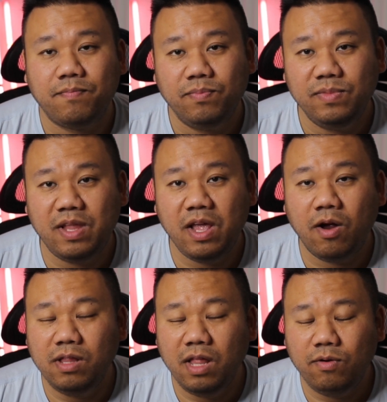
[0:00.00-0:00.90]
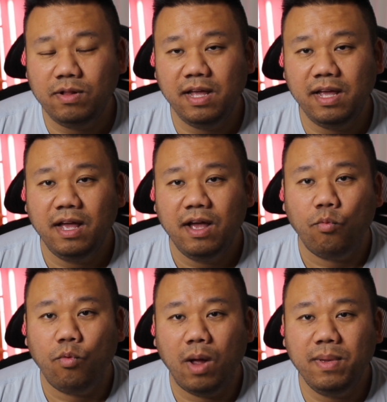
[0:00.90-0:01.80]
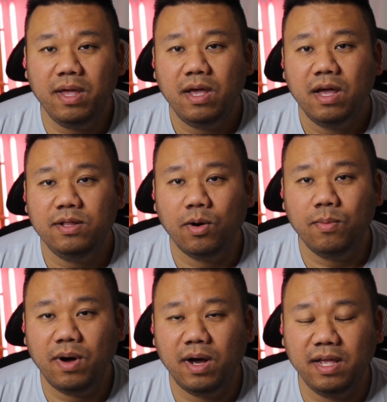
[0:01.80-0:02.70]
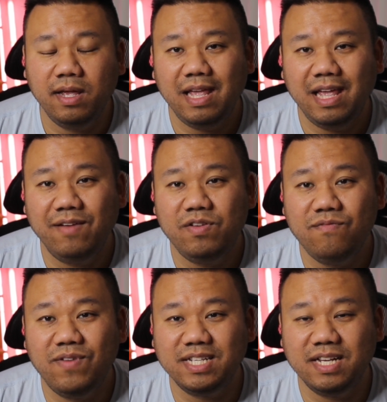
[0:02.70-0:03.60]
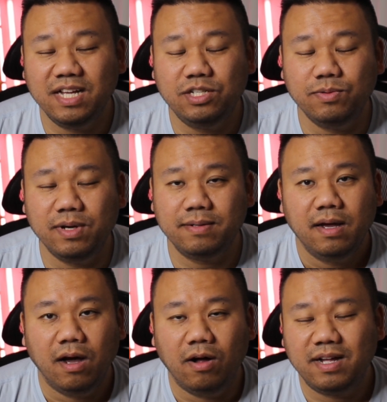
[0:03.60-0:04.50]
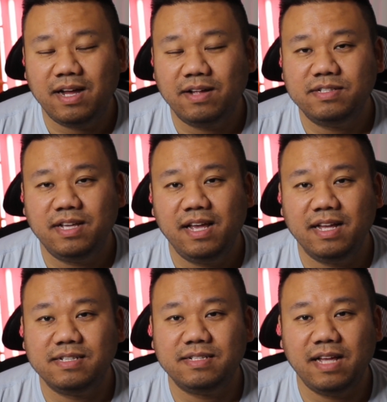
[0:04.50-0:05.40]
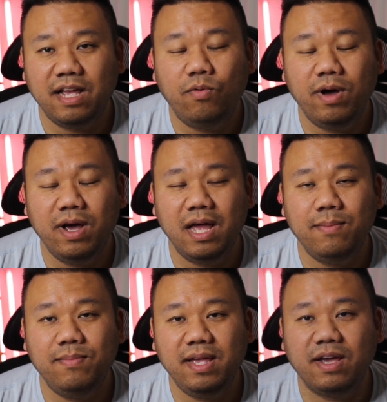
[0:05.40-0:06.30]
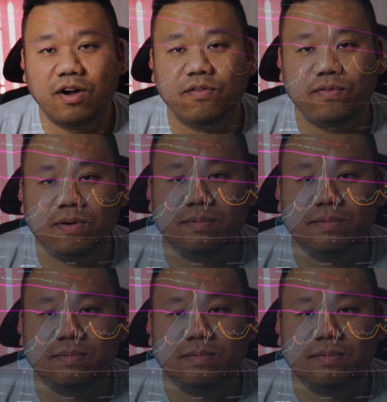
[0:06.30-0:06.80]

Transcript: They are literally robbing your money if you invested into it. All I got to say is stay away and be careful.